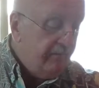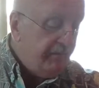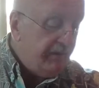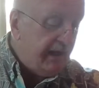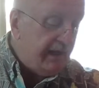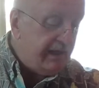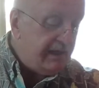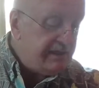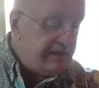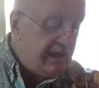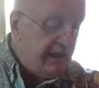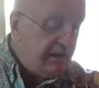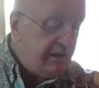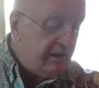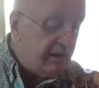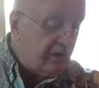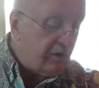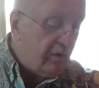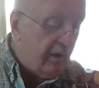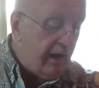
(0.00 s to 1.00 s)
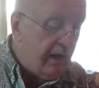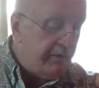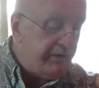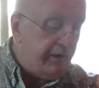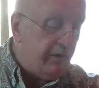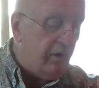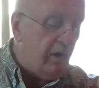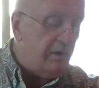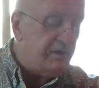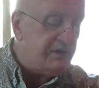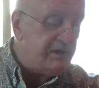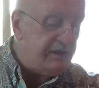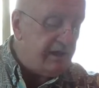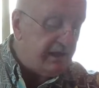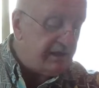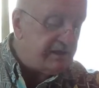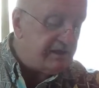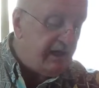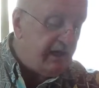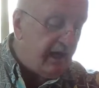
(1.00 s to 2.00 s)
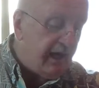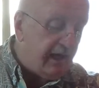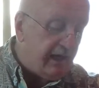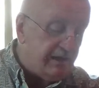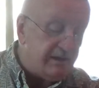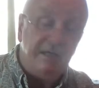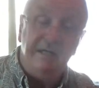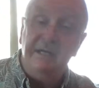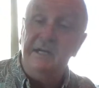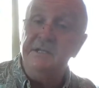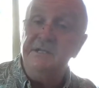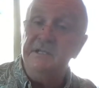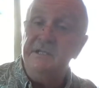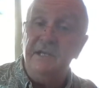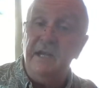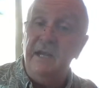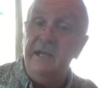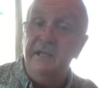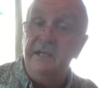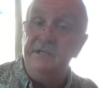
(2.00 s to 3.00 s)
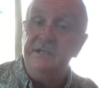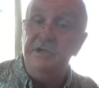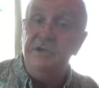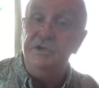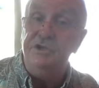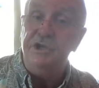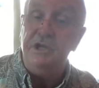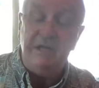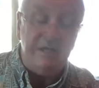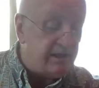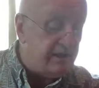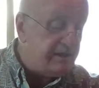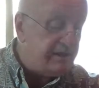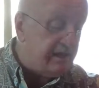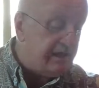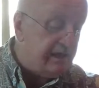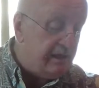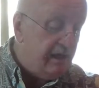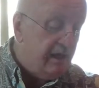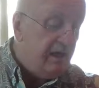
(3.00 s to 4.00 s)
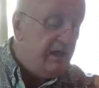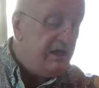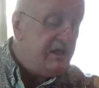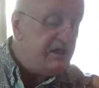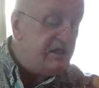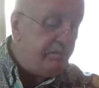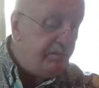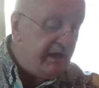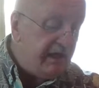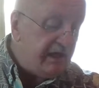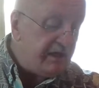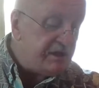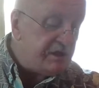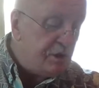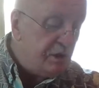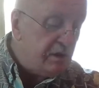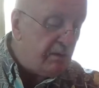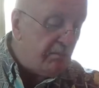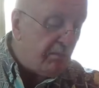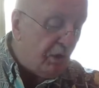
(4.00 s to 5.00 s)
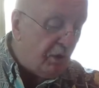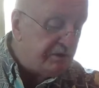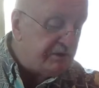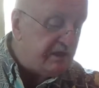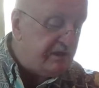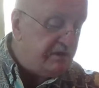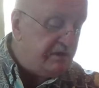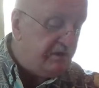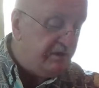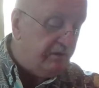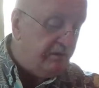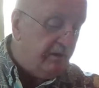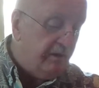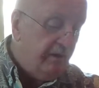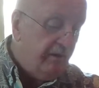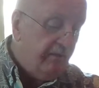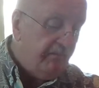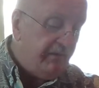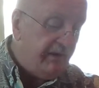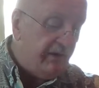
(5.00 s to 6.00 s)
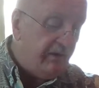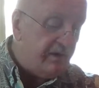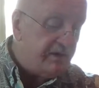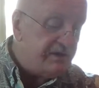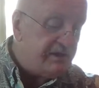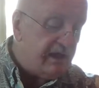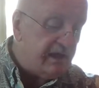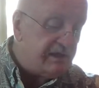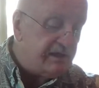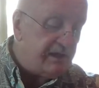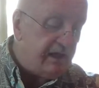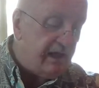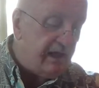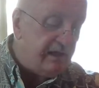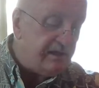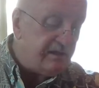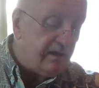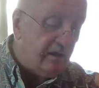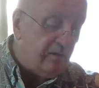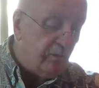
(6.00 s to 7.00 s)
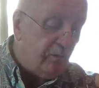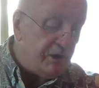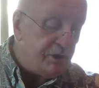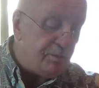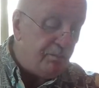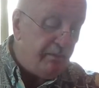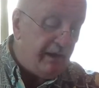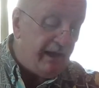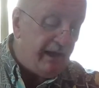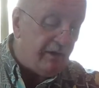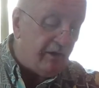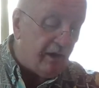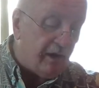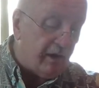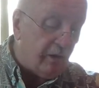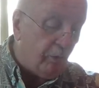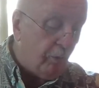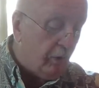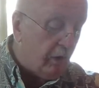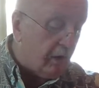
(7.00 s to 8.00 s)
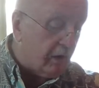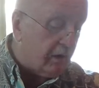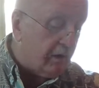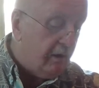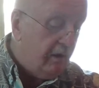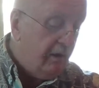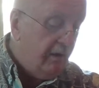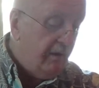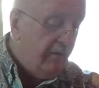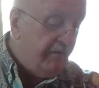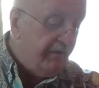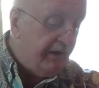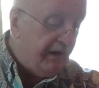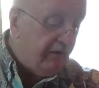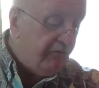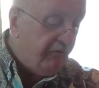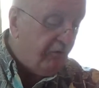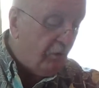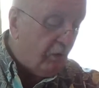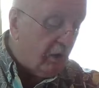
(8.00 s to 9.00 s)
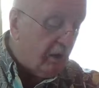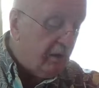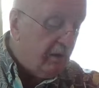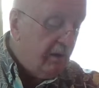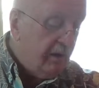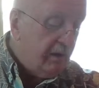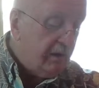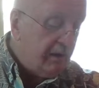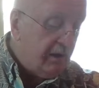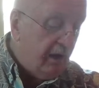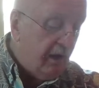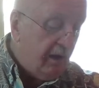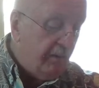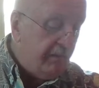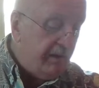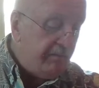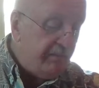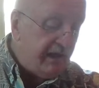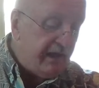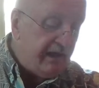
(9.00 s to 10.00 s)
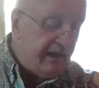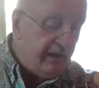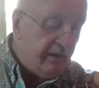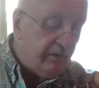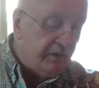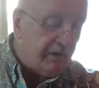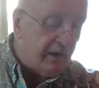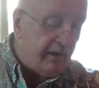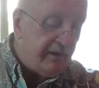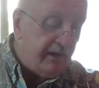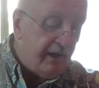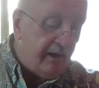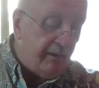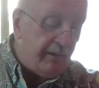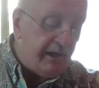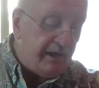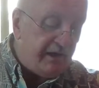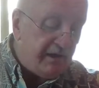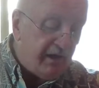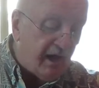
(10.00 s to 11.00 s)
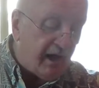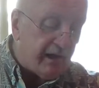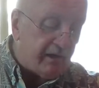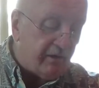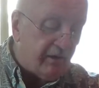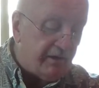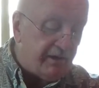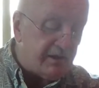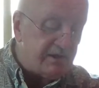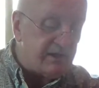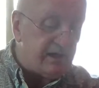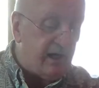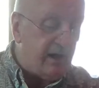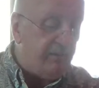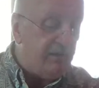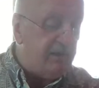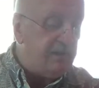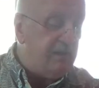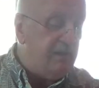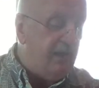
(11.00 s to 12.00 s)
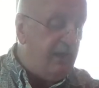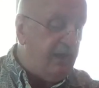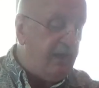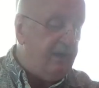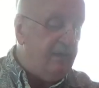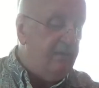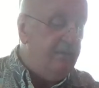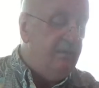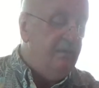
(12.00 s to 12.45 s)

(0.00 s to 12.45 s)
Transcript: And he said to the crowd, There are six days. He doesn't say this to Jesus, he speaks to the multitude. There are six days on which men ought to work. Therefore, Come and be healed on them, and not on the Sabbath day.